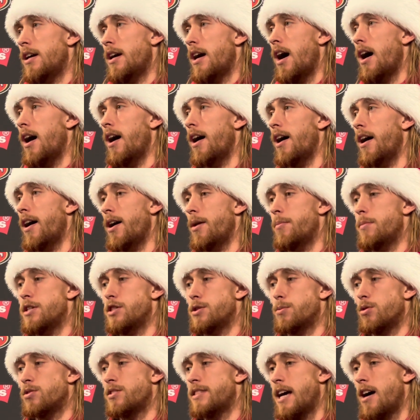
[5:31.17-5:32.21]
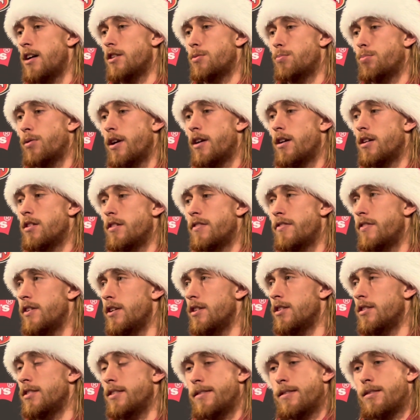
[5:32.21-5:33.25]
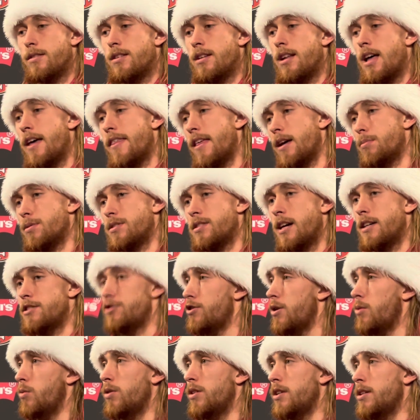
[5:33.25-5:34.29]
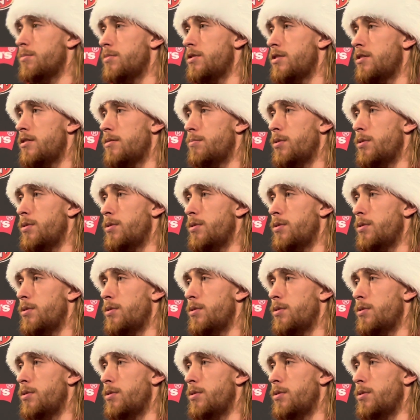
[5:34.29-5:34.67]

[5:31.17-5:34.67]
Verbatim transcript: Um, he's the most talented player on the field, I think, besides Trent Williams.